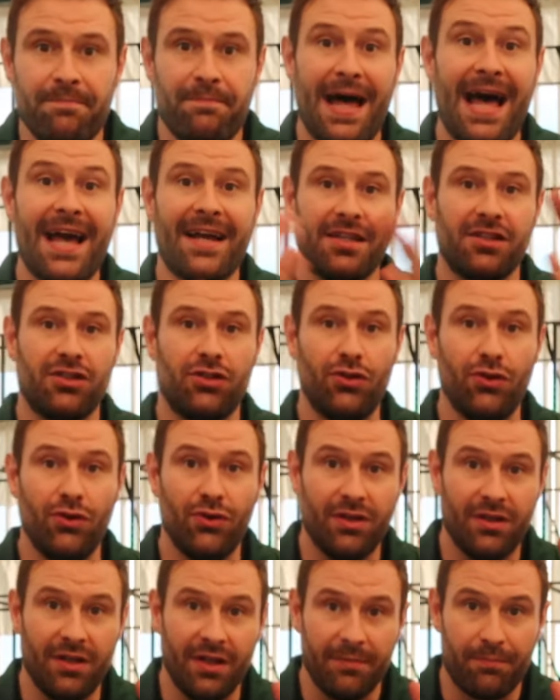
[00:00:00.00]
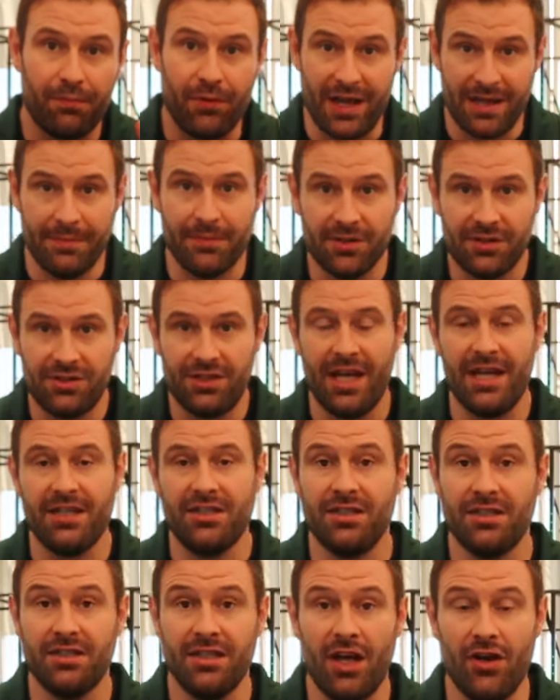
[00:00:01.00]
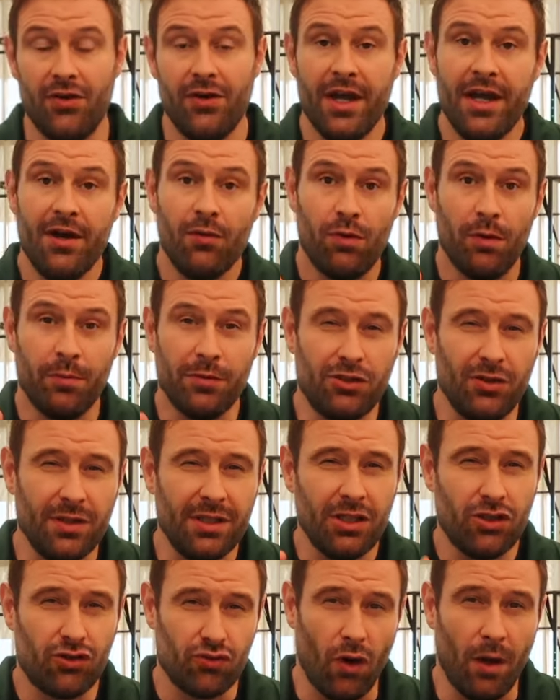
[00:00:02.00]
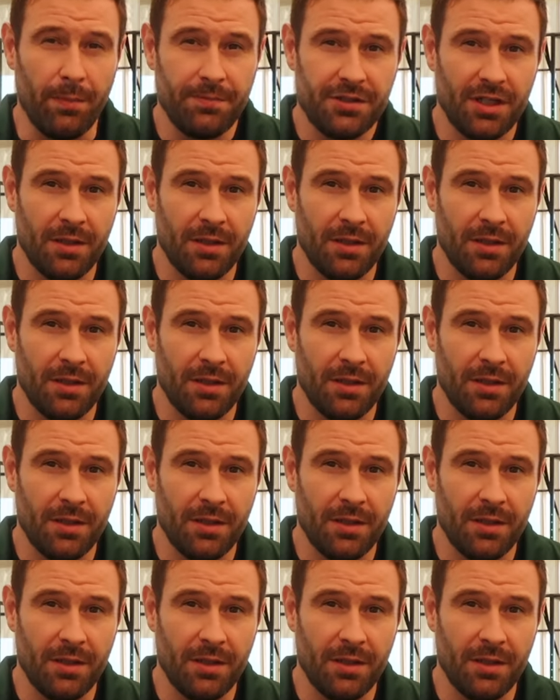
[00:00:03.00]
back to the primer session now. When we're doing the drop